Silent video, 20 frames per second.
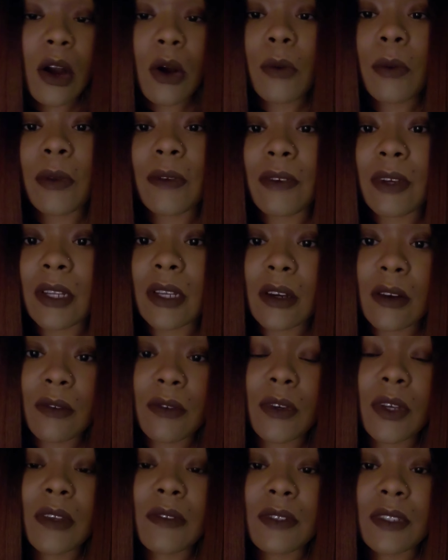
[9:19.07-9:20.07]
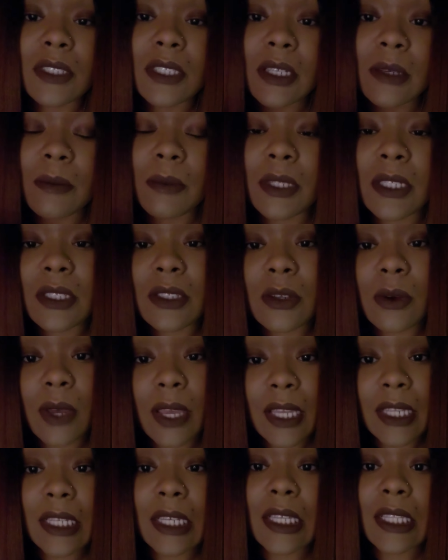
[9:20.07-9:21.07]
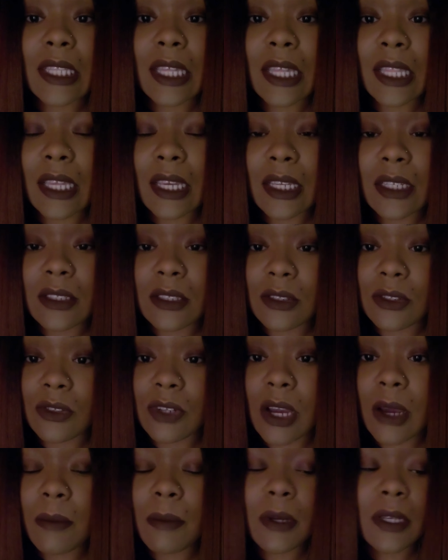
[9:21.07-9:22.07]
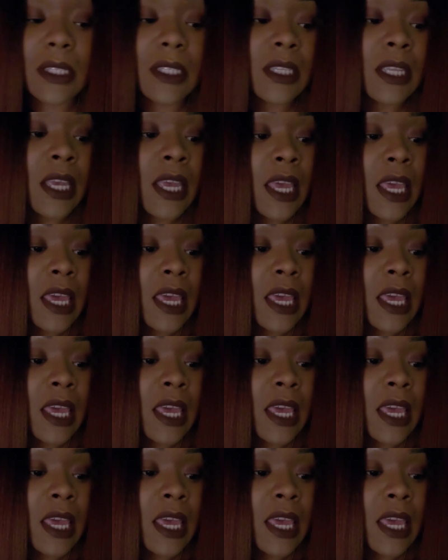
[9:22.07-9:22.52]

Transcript: I hope you found it helpful. If you did, please go ahead and hit that like and subscribe button.